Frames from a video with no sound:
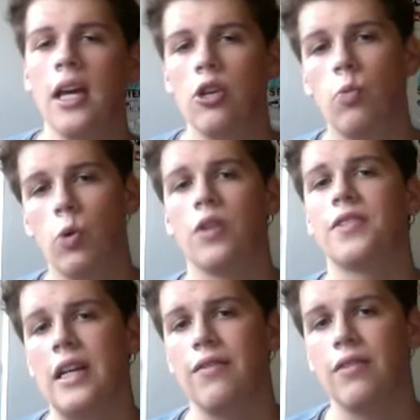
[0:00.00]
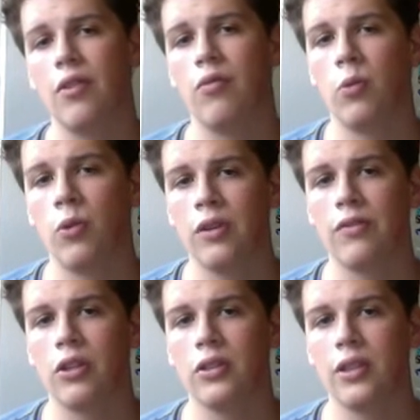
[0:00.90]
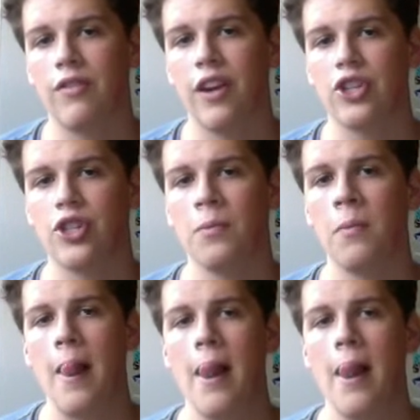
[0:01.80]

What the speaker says: he would have saved it if it wouldn't have got the deflection.